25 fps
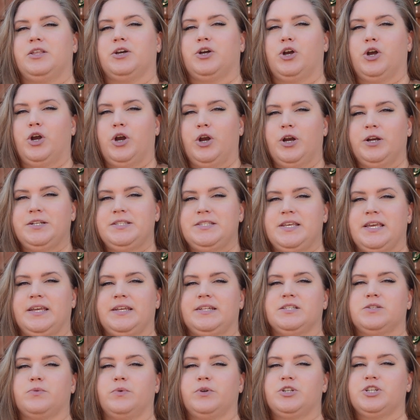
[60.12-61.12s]
the
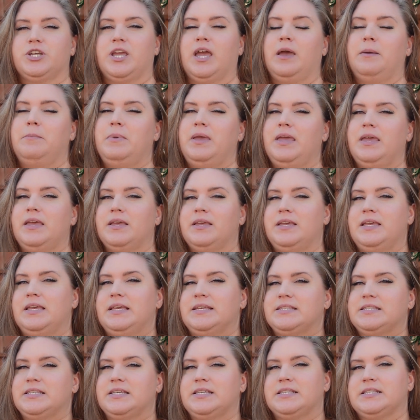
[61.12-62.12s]
curtains, which can be
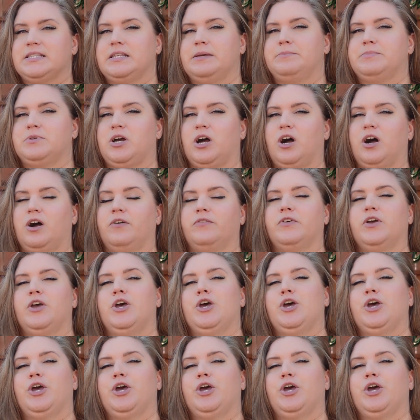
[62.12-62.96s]
easily slipped off,